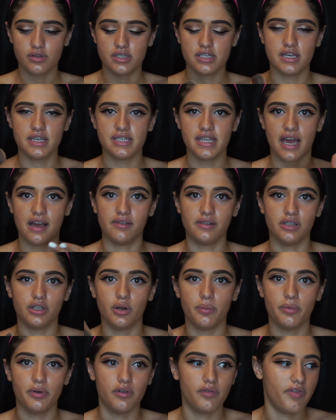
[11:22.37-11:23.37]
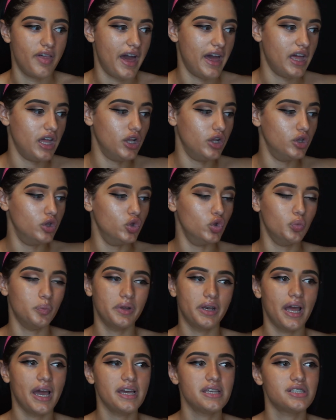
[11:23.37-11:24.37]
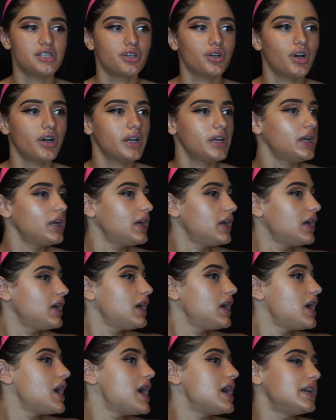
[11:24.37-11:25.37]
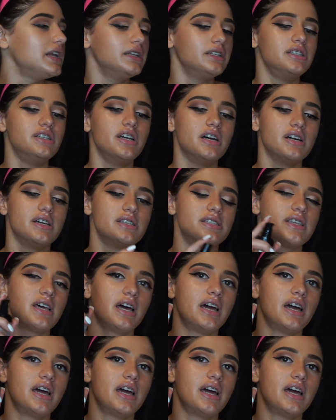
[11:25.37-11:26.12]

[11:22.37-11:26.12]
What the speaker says: does have a little bit of that illuminizer on it, and it does